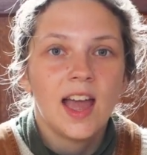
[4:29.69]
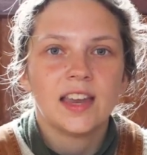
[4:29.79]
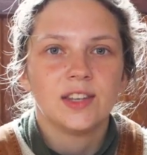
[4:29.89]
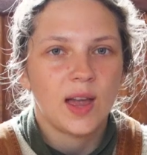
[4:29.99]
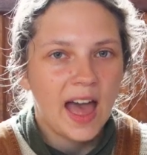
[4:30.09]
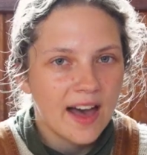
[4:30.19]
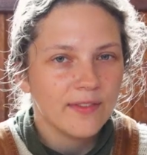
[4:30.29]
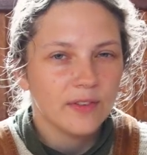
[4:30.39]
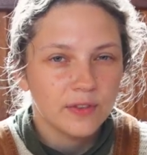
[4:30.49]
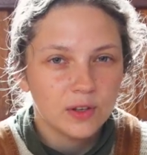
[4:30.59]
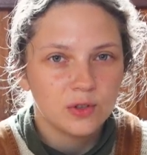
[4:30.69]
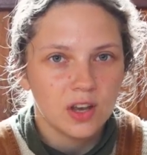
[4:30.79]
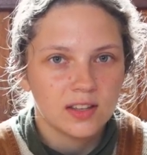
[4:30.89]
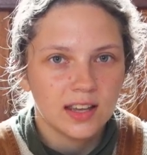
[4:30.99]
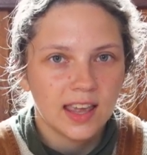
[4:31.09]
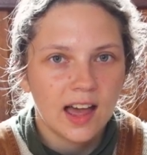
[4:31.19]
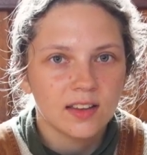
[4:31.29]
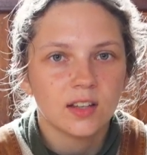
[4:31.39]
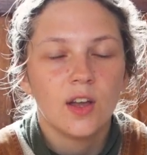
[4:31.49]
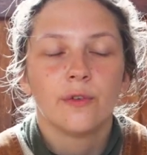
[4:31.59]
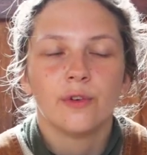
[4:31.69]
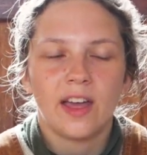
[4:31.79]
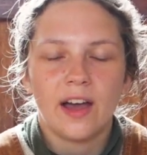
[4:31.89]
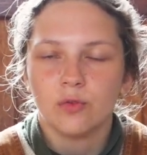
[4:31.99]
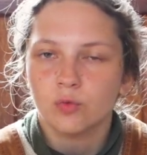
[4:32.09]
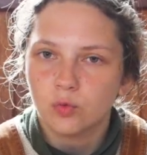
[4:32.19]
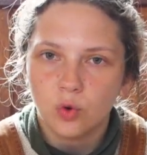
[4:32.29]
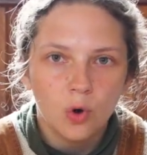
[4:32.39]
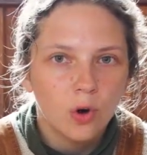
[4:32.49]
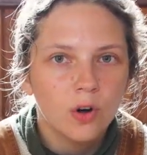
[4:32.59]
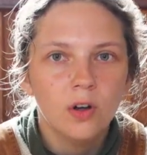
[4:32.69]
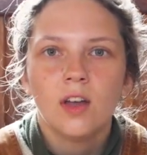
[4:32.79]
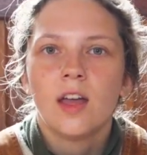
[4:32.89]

and to have a few Jersey cows for that raw